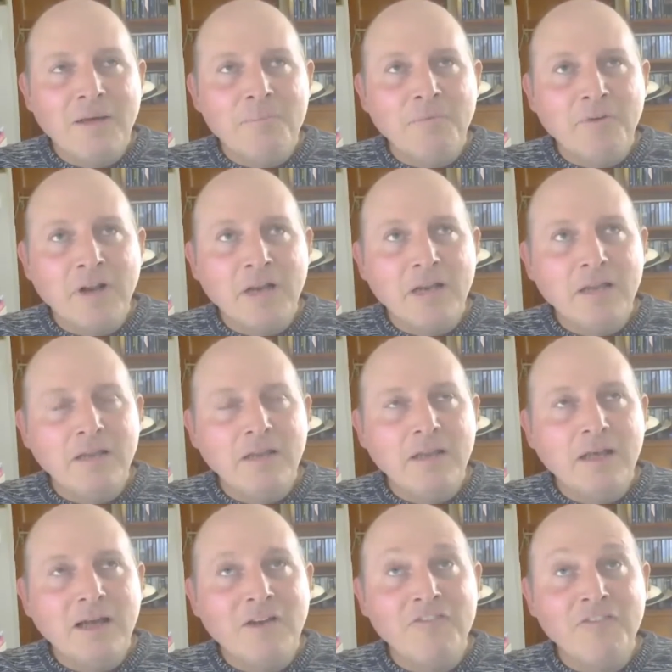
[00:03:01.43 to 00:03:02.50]
am
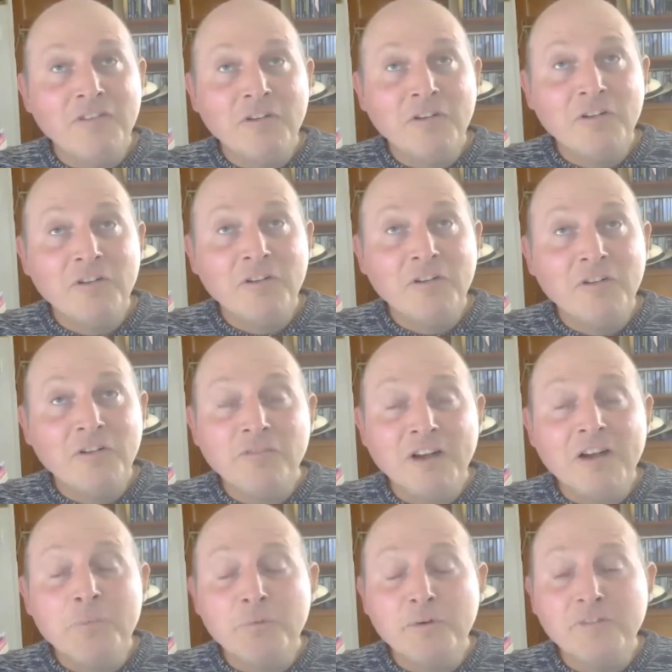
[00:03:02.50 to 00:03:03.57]
really, I feel
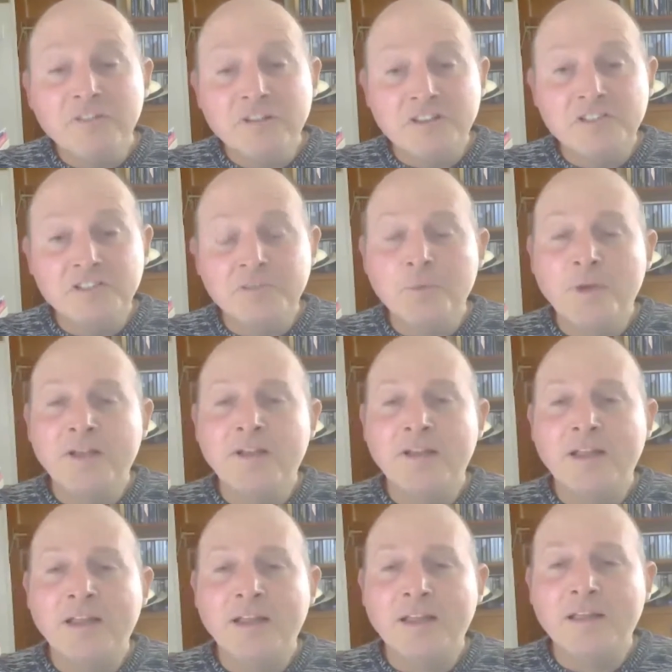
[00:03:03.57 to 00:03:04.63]
very privileged when
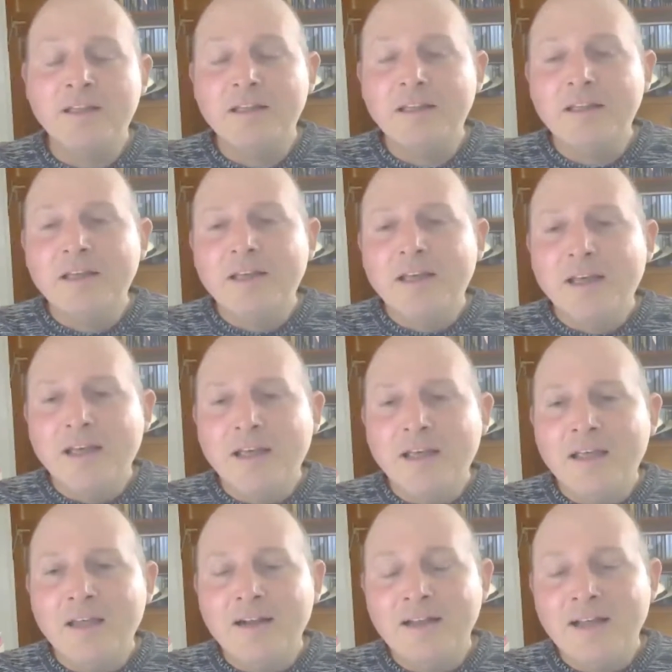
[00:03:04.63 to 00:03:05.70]
a, a
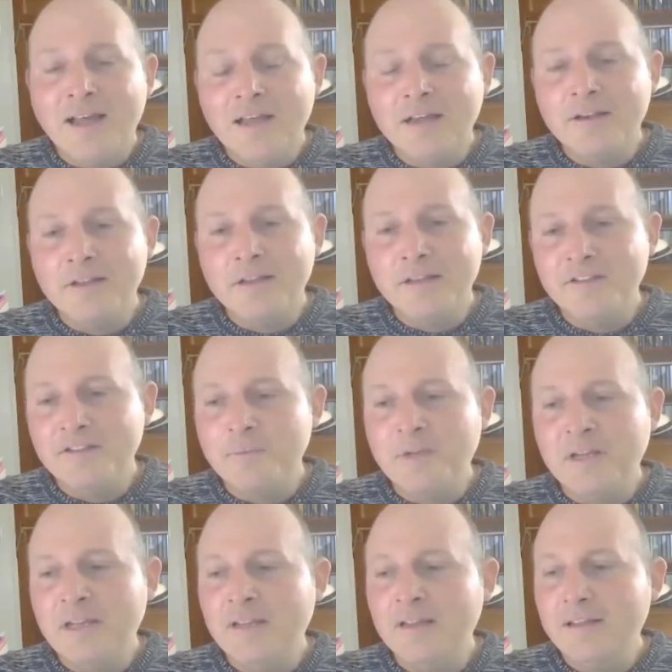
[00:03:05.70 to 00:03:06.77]
client says to
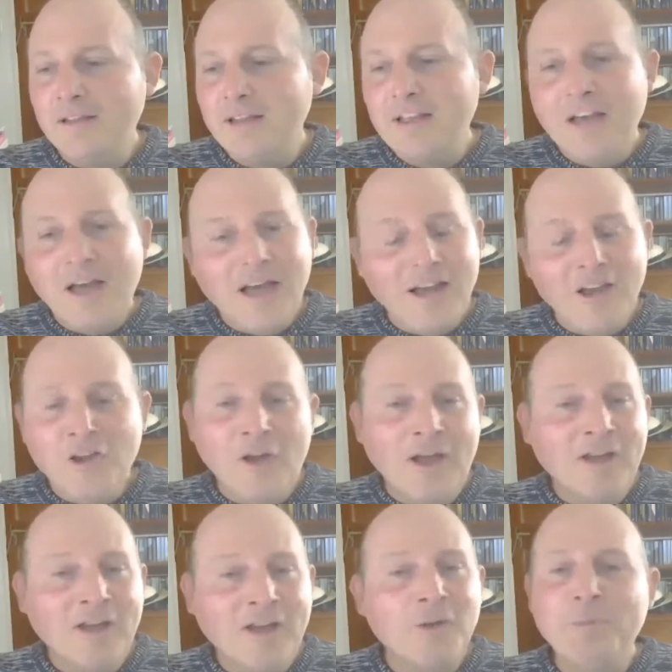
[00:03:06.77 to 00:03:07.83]
me, you know, I
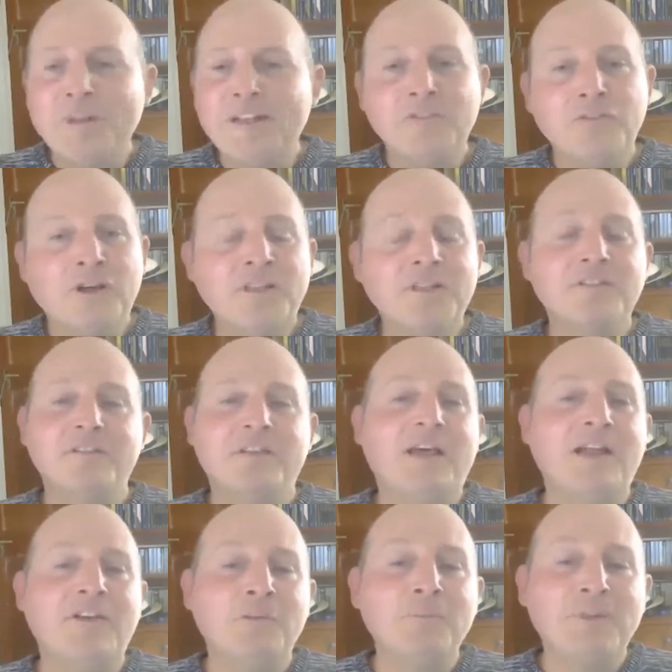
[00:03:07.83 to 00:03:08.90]
completely trust, I
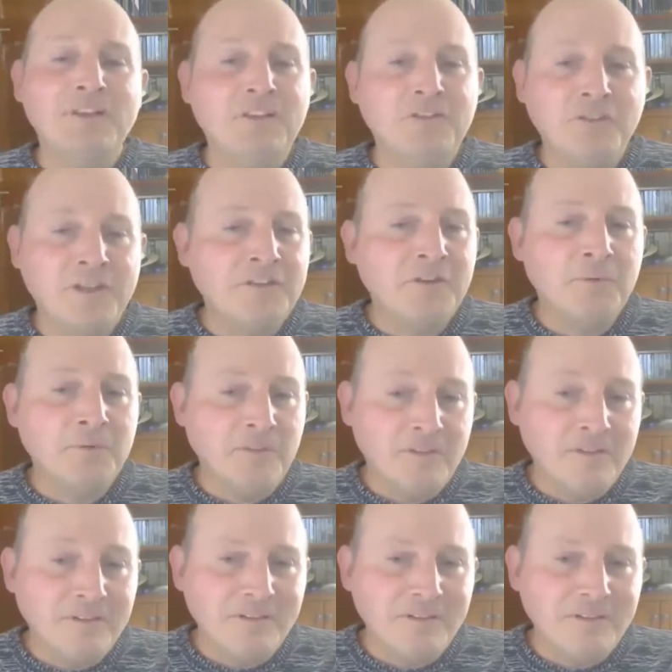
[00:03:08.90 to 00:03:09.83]
completely trust you with it.